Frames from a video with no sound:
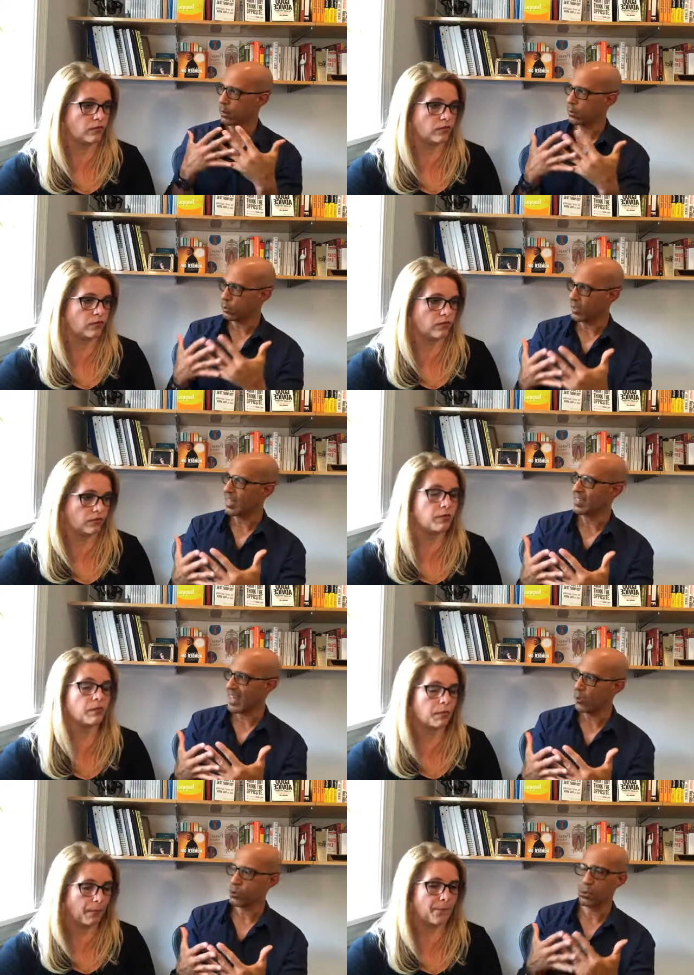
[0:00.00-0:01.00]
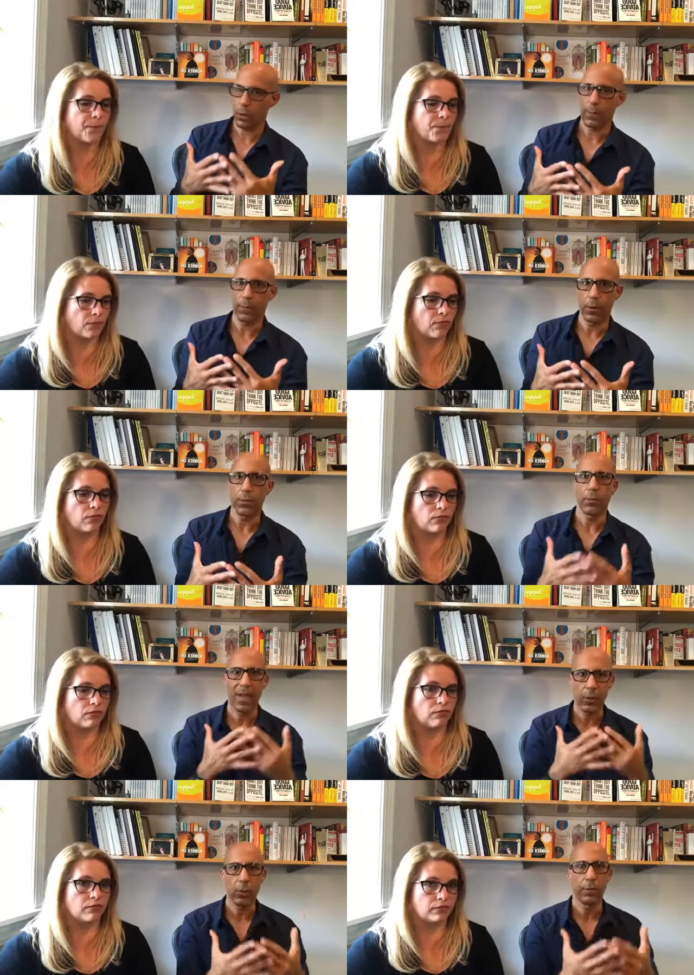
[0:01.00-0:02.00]
Speaker 1: 28,000 square foot
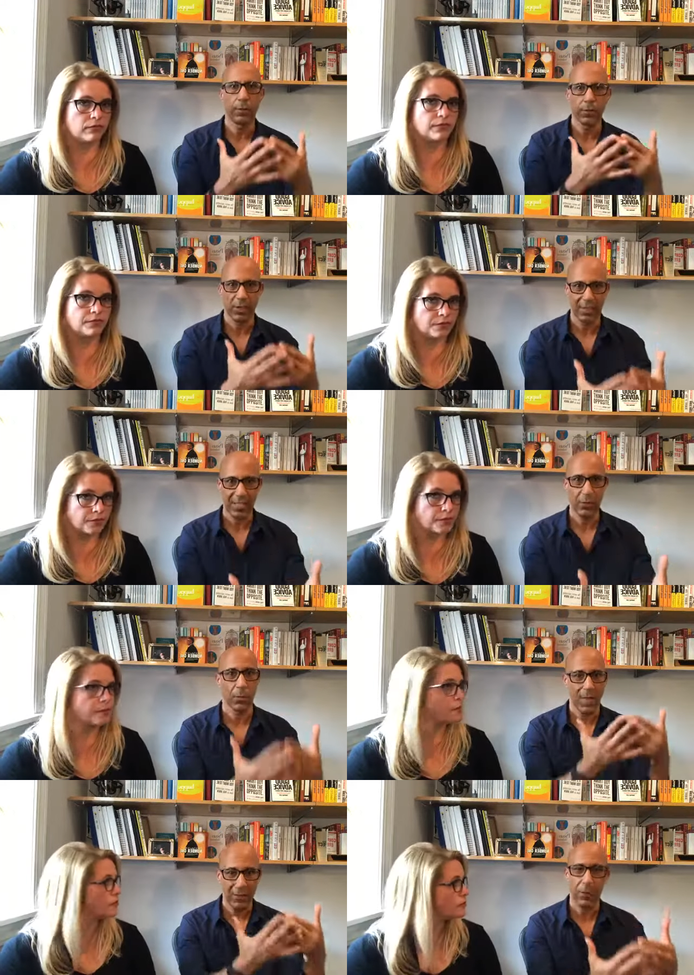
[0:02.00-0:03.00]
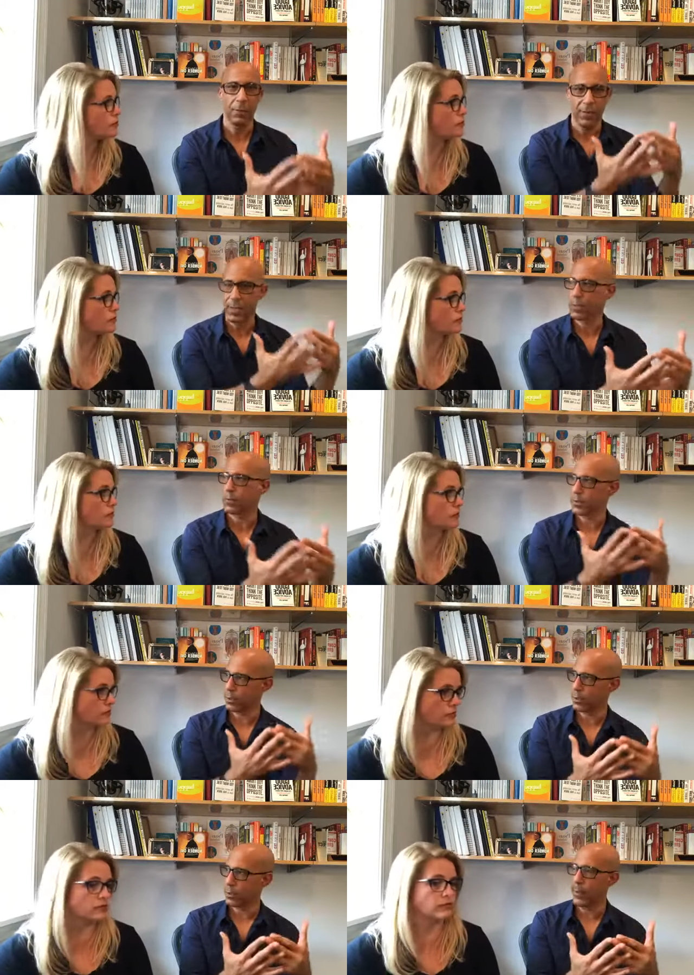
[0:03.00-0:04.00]
successful medical fitness
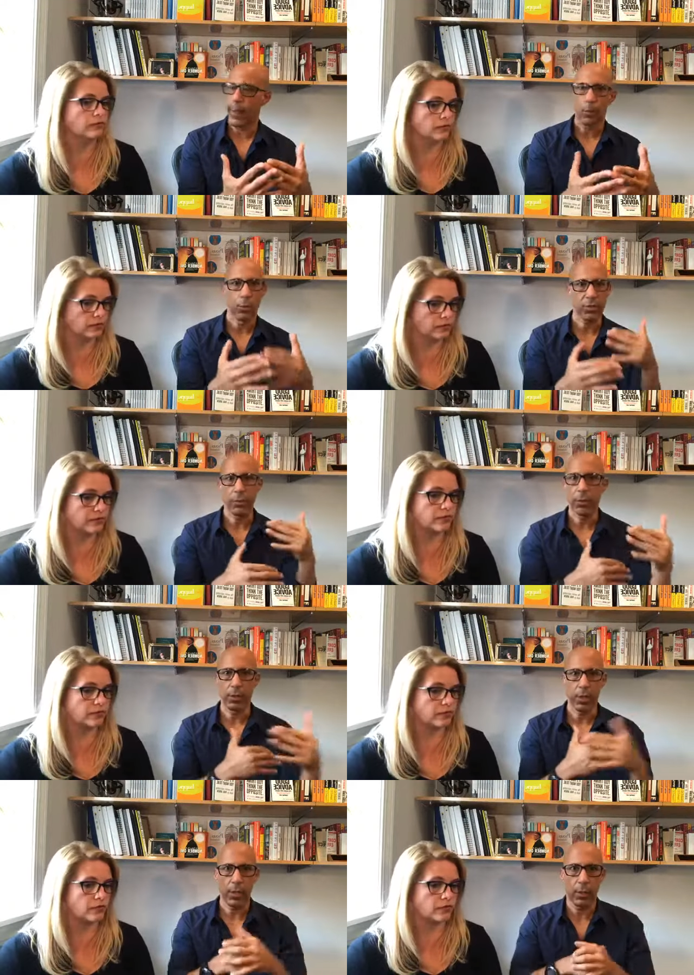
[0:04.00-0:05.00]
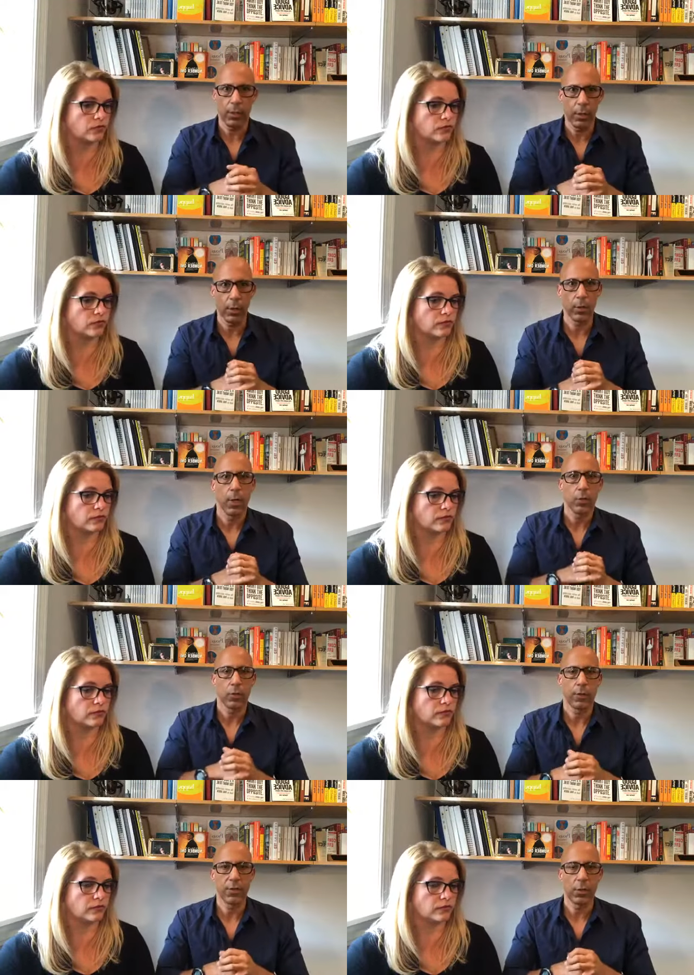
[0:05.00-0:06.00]
facility, multi-million dollar a year sort
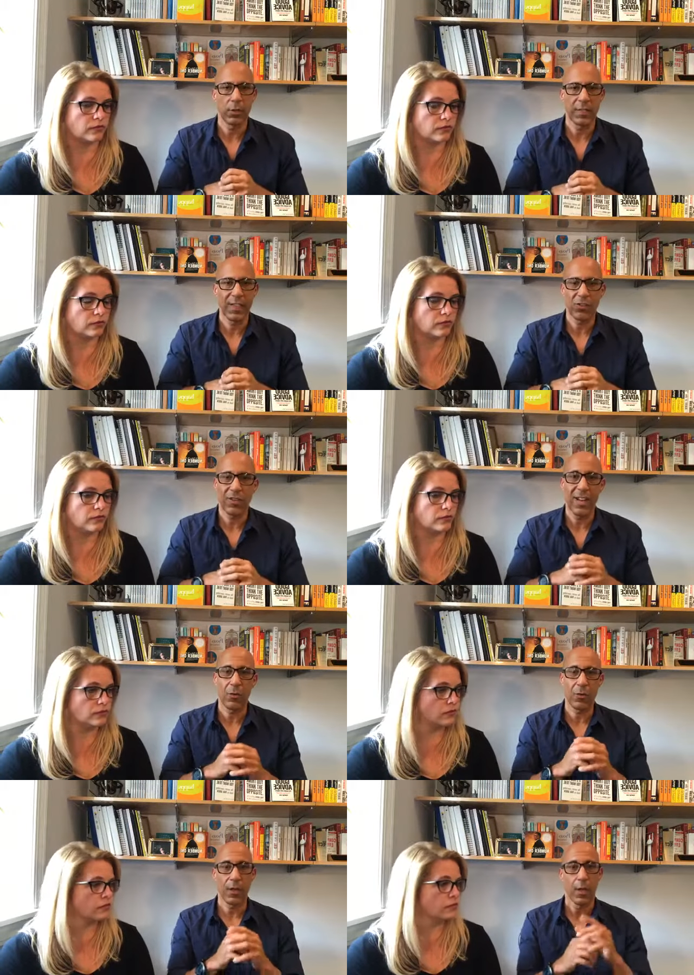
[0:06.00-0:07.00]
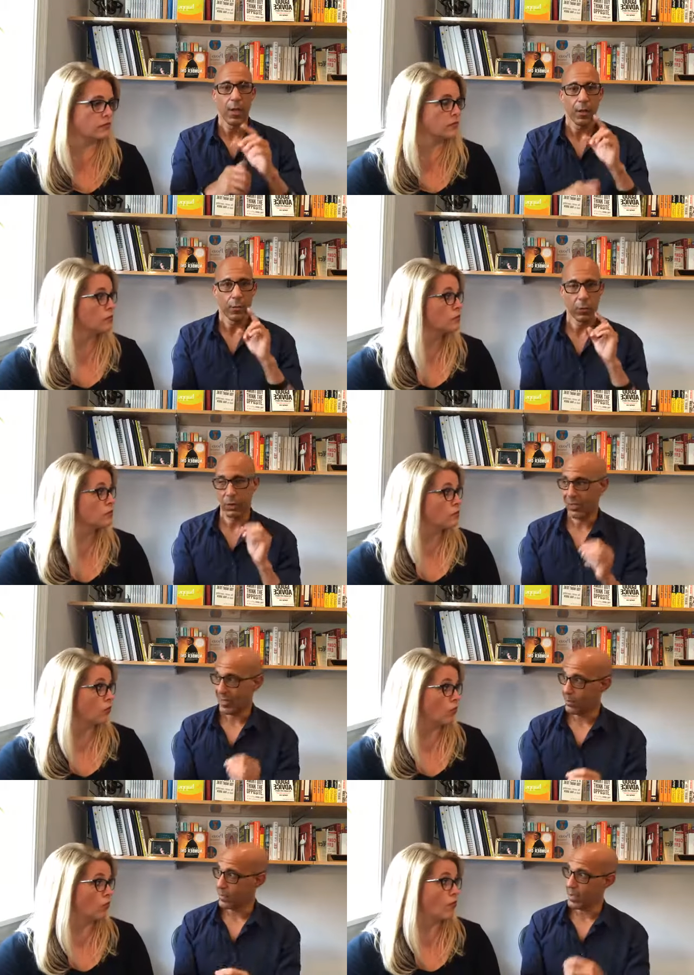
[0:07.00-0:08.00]
of facility. They started out with, it was just
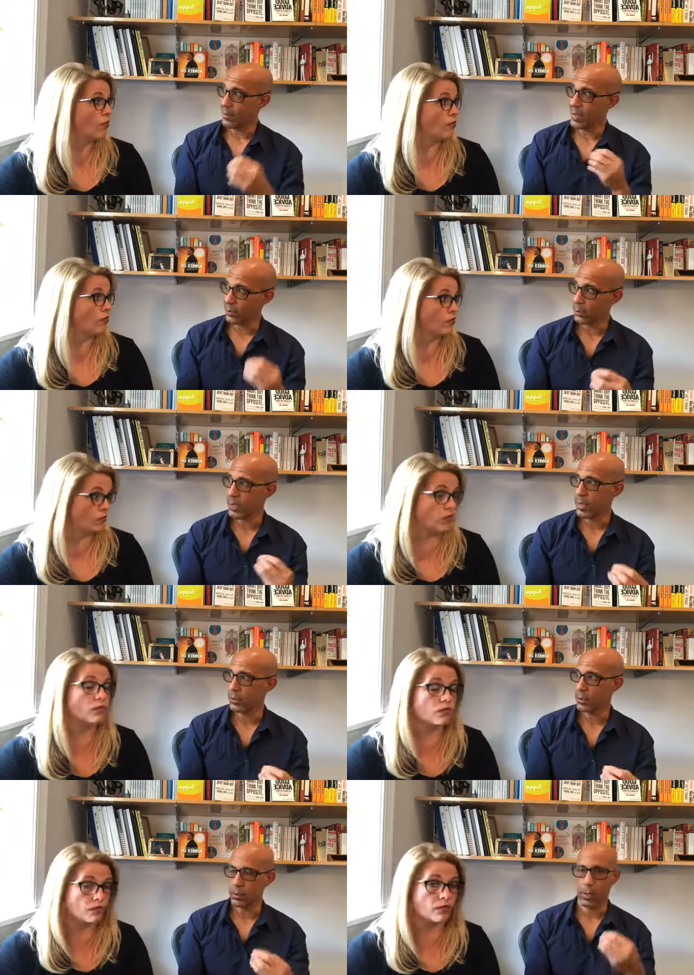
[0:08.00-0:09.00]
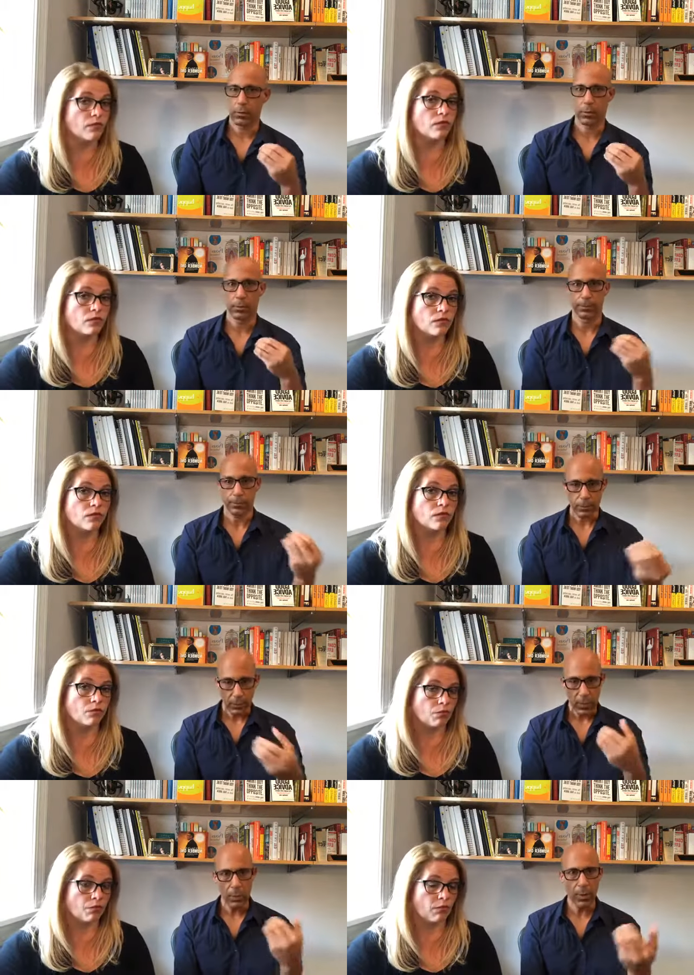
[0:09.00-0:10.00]
him and a medical doctor, mm-hmm. Dr.
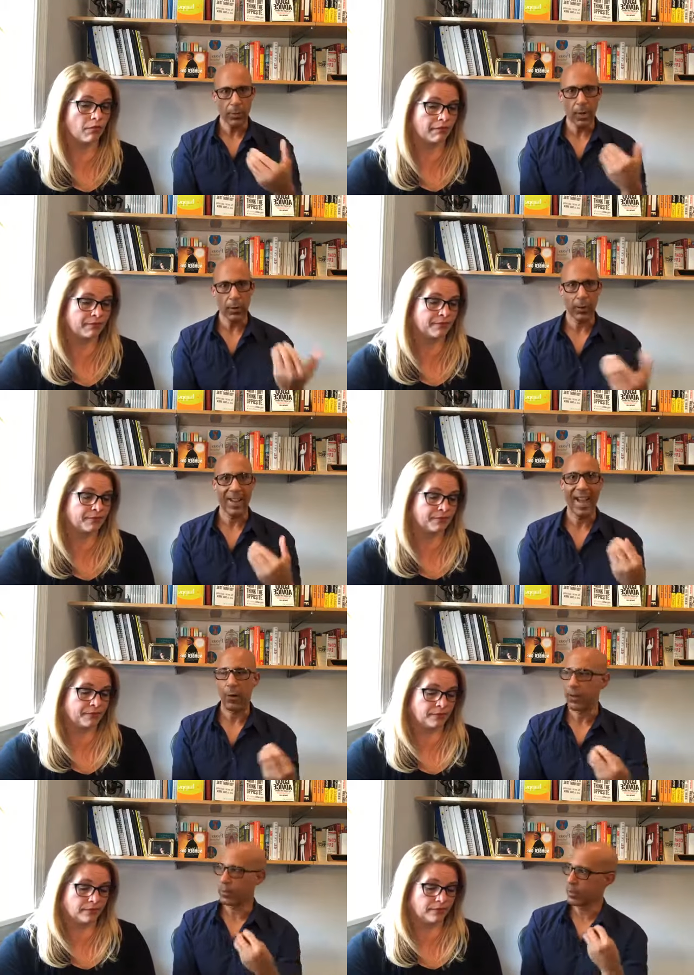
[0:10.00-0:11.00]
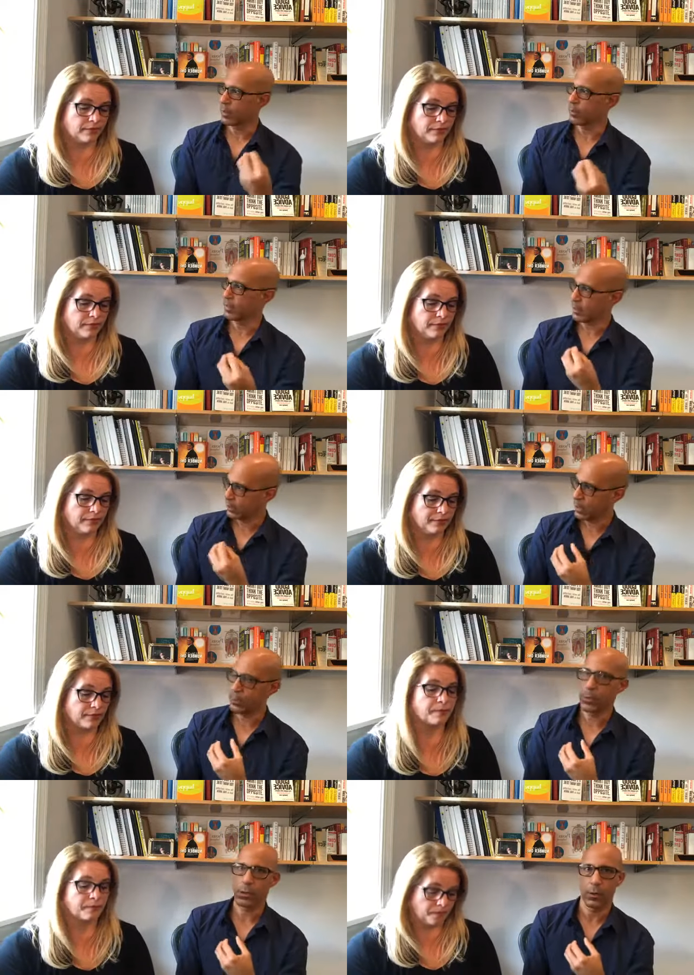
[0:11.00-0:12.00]
Bumgartner, out in St. Cloud,
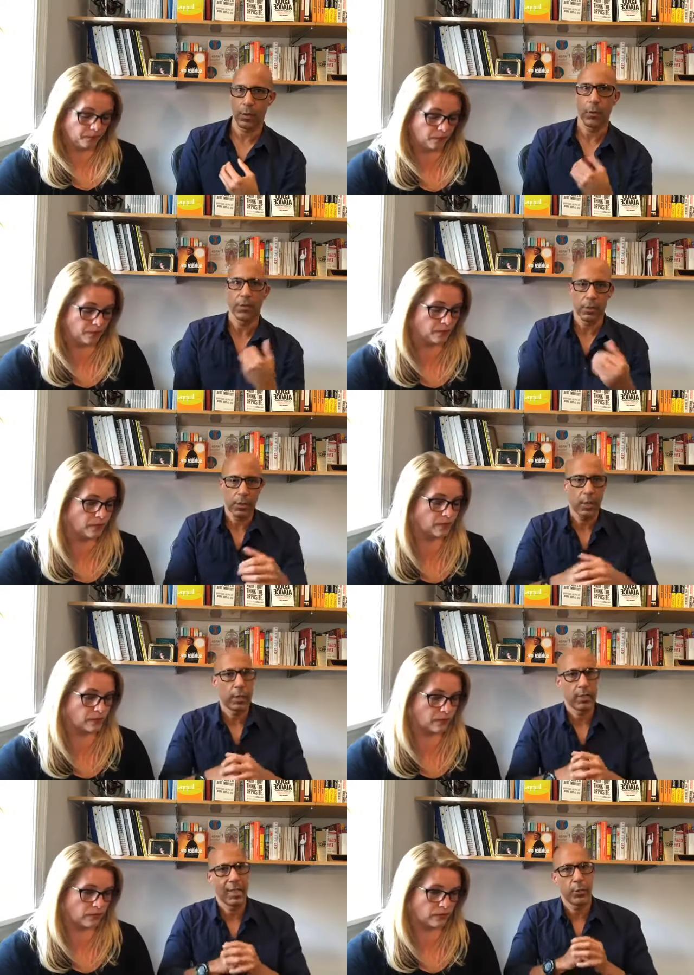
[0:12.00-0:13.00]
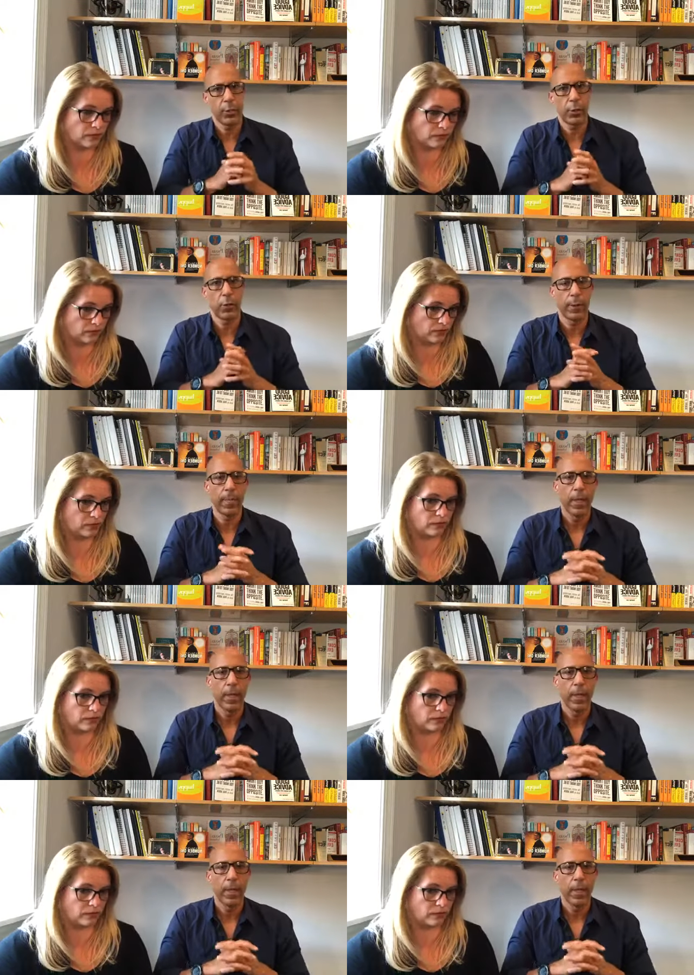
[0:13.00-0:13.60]
Minnesota, up mm-hmm. in St. Cloud, Minnesota.